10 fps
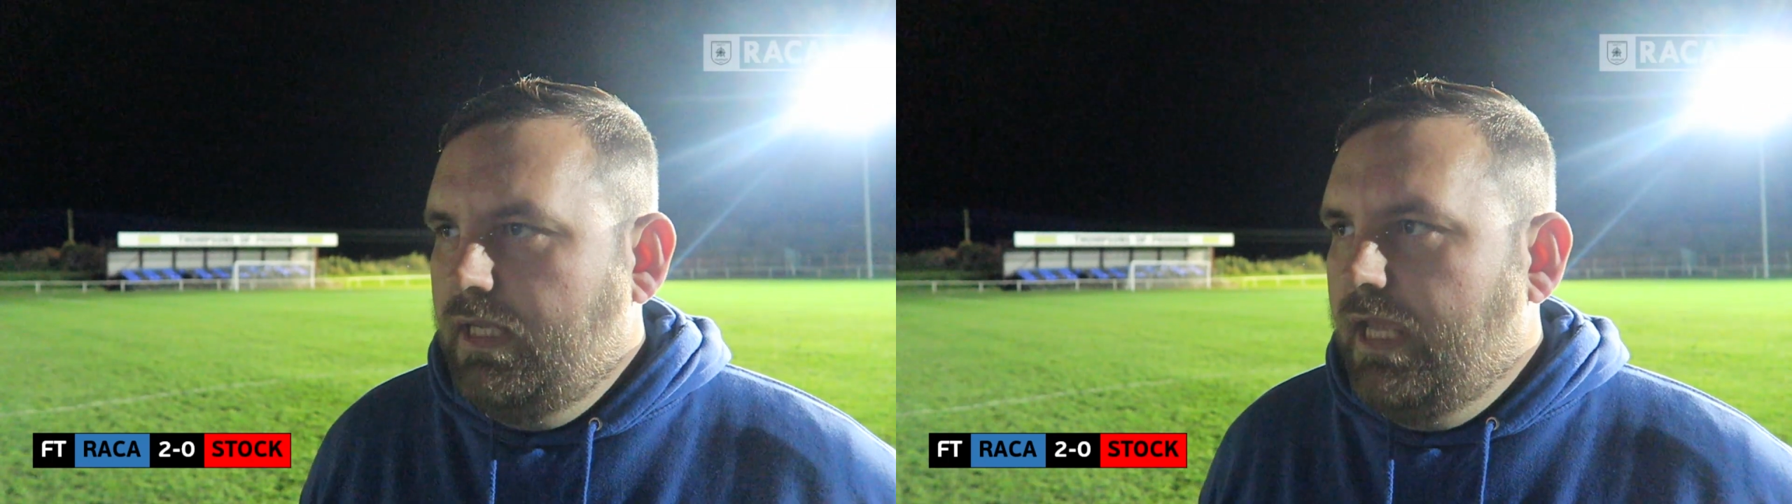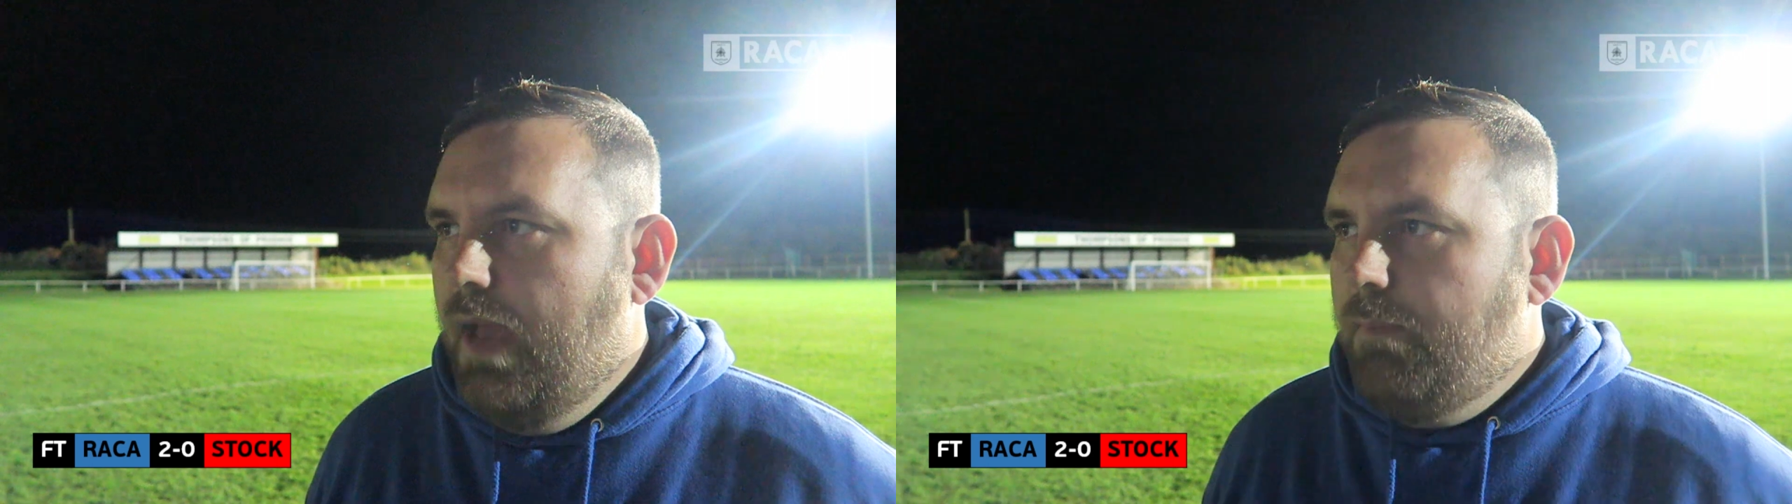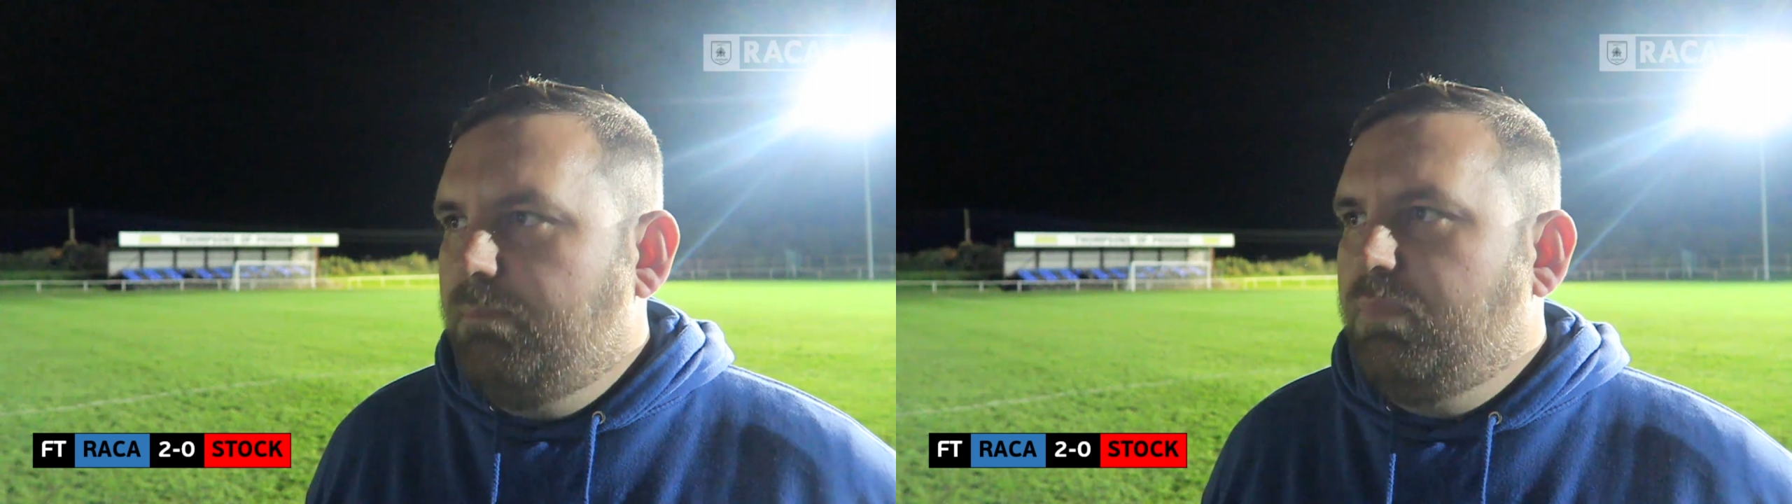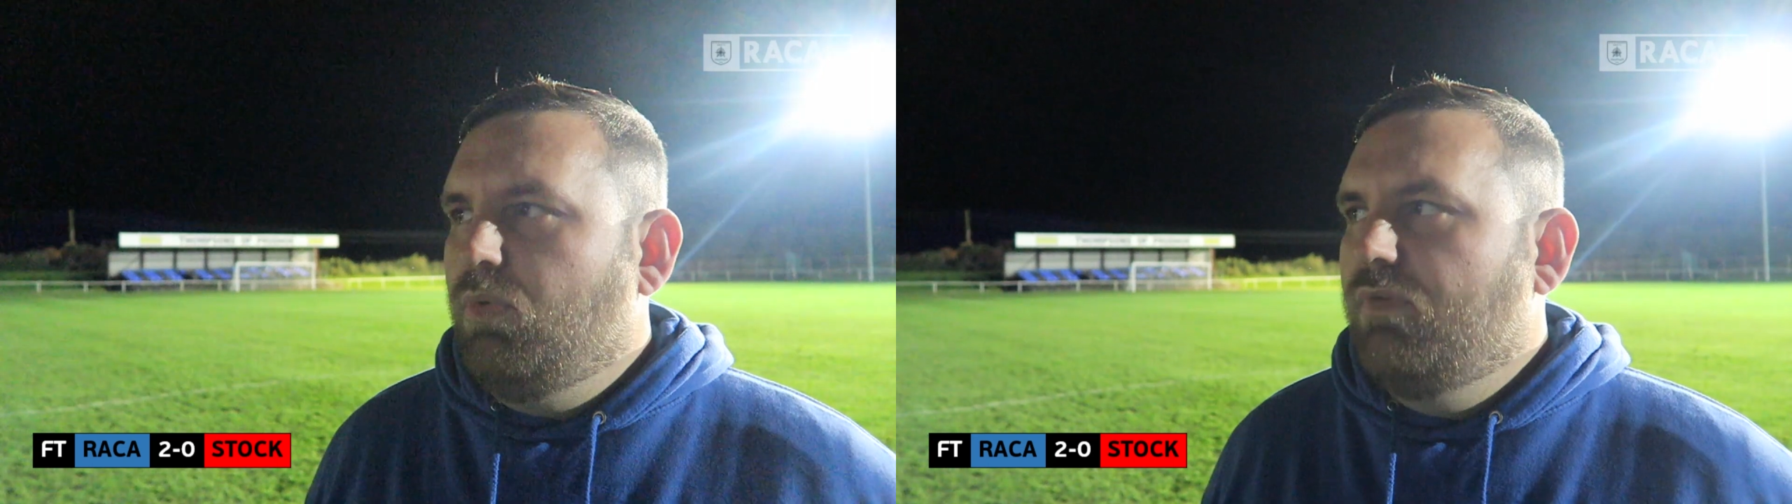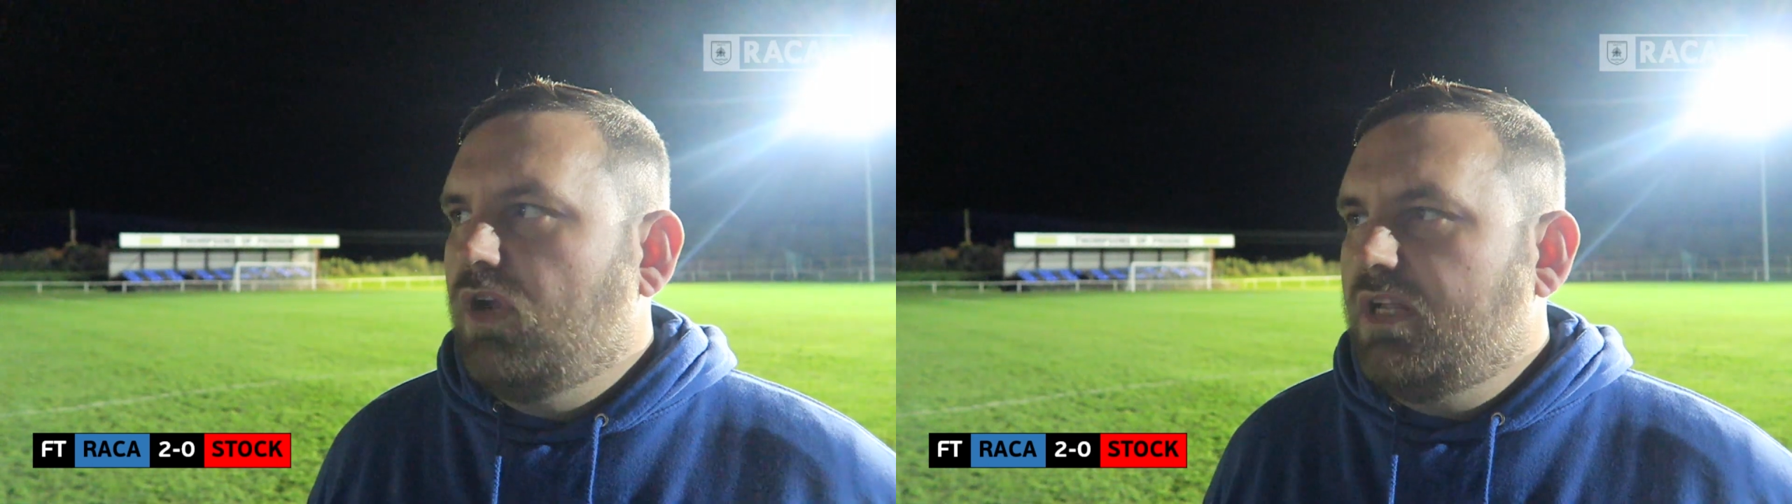Yeah,
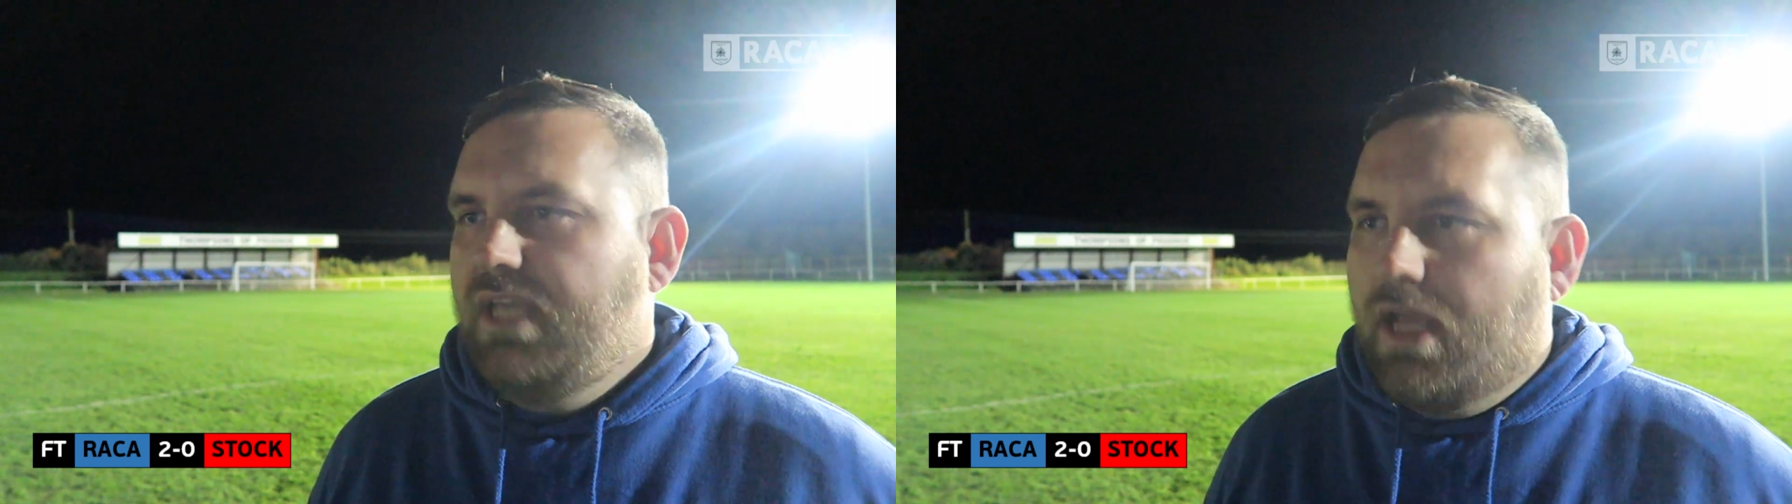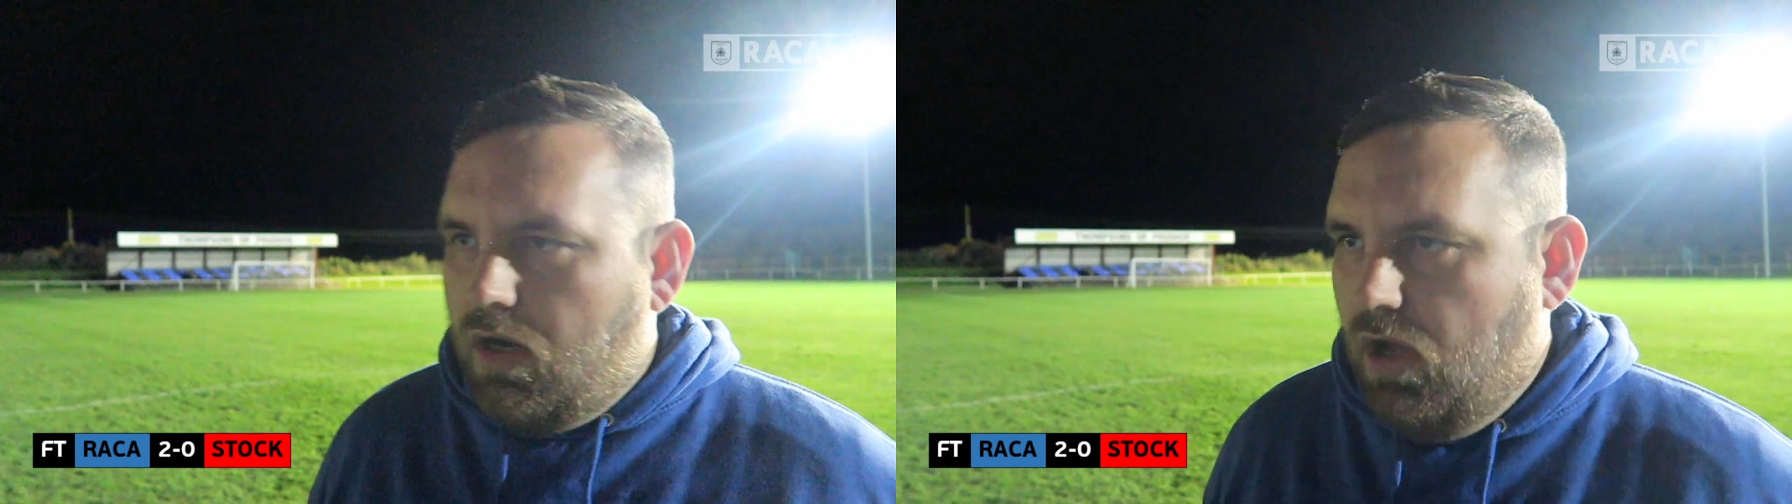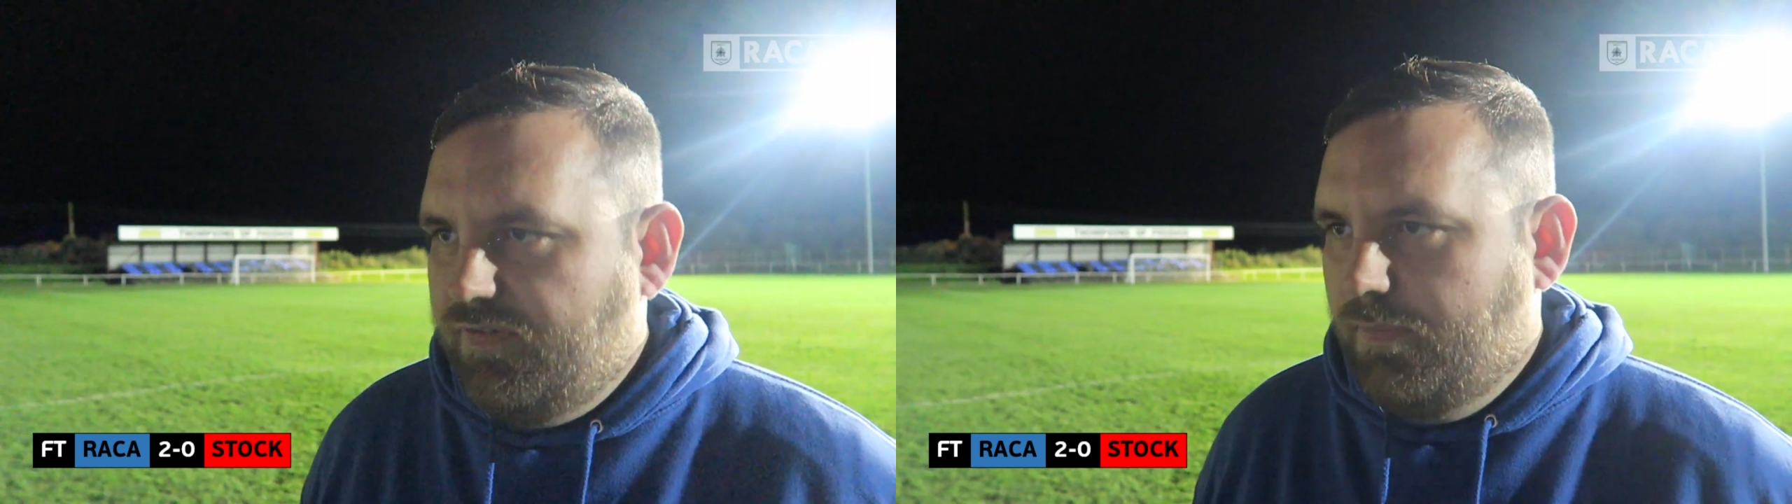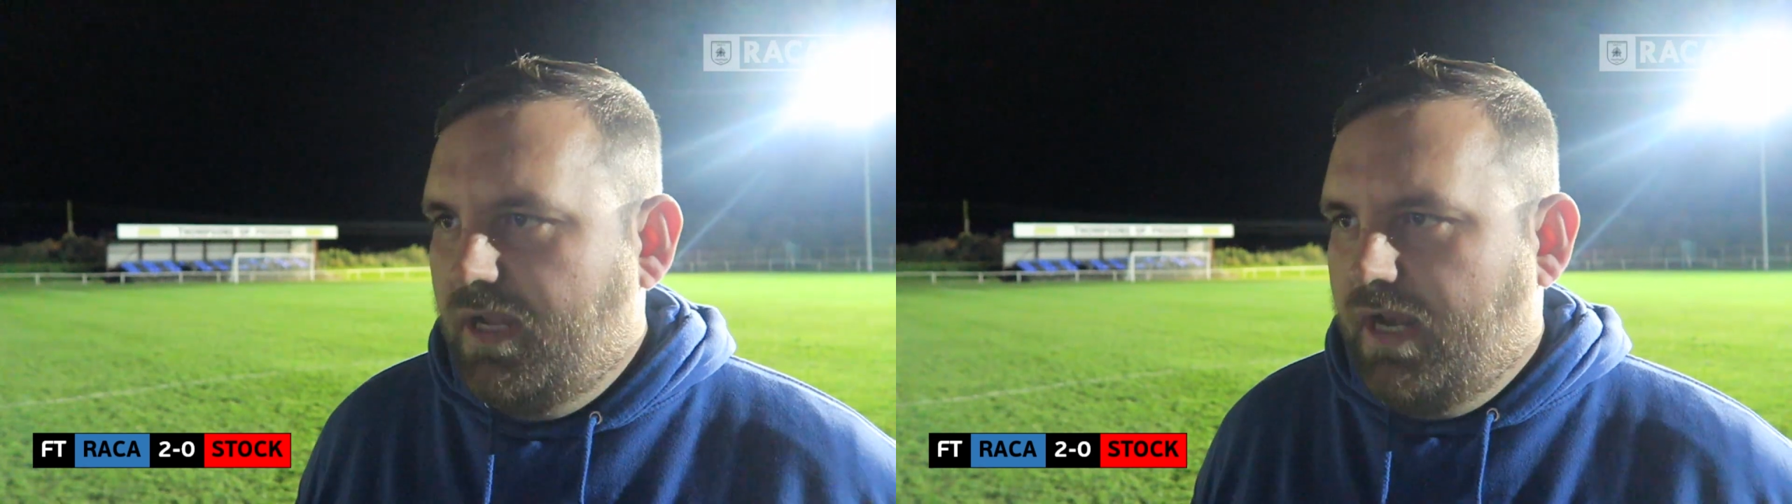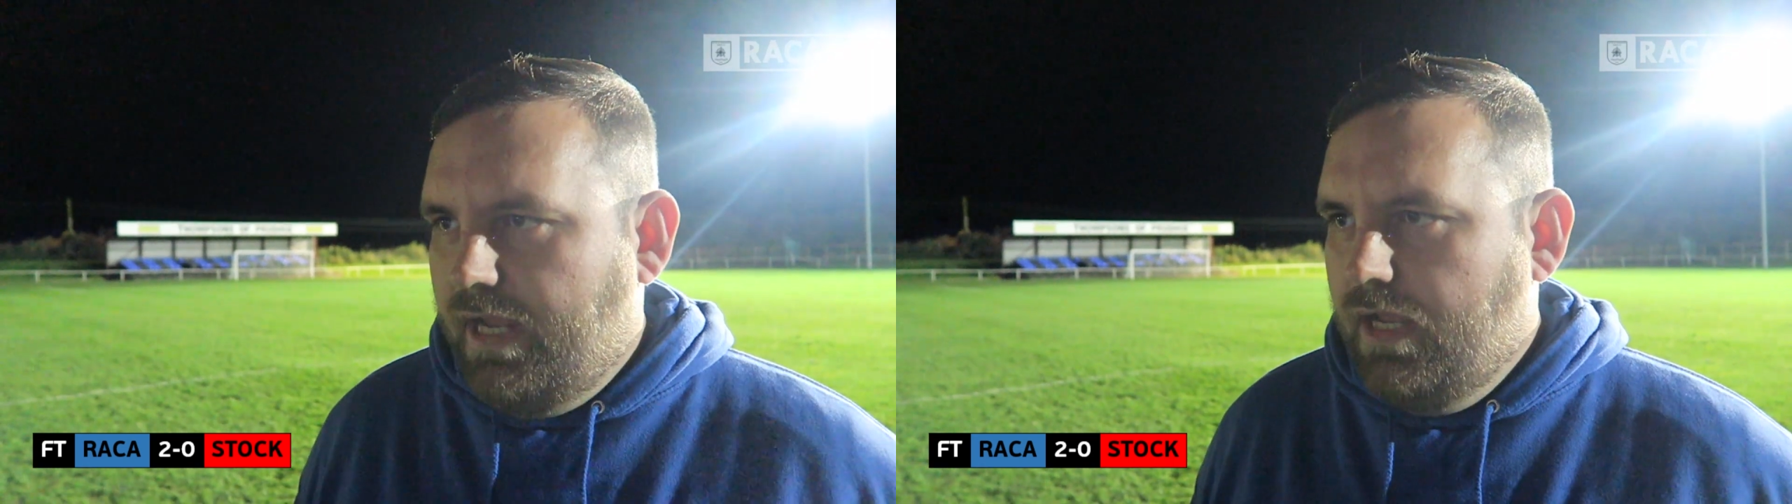but we've got to take a lot from
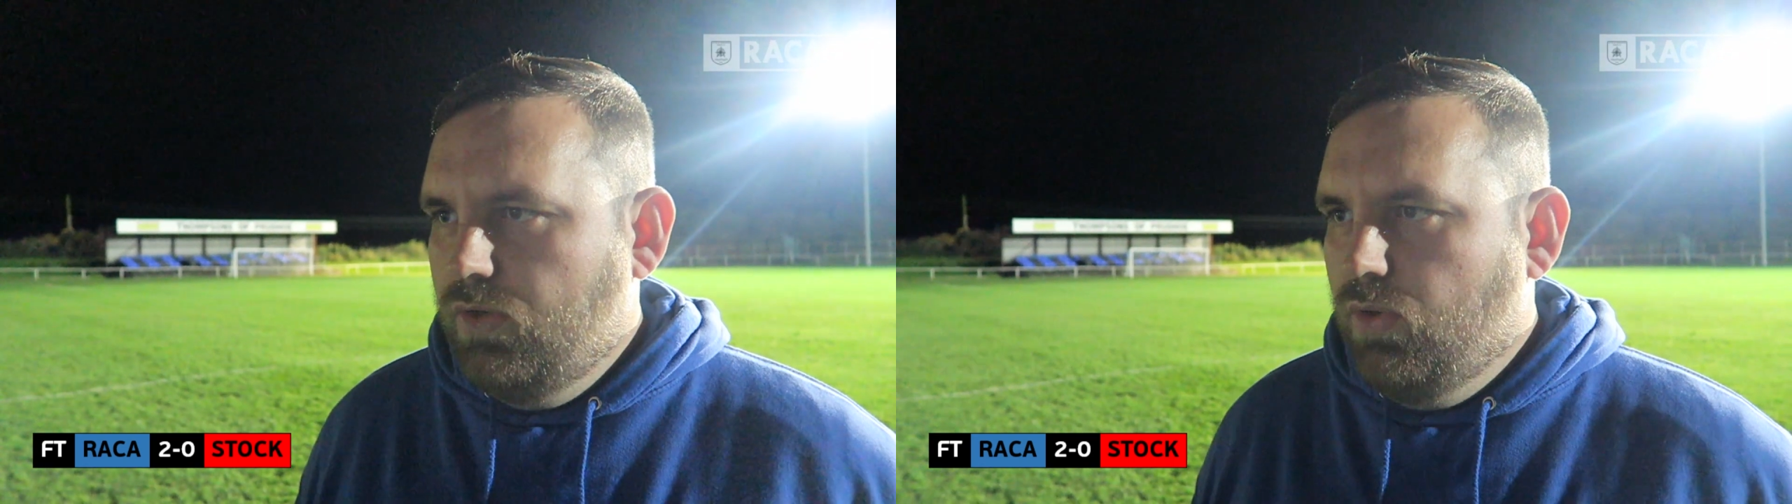tonight and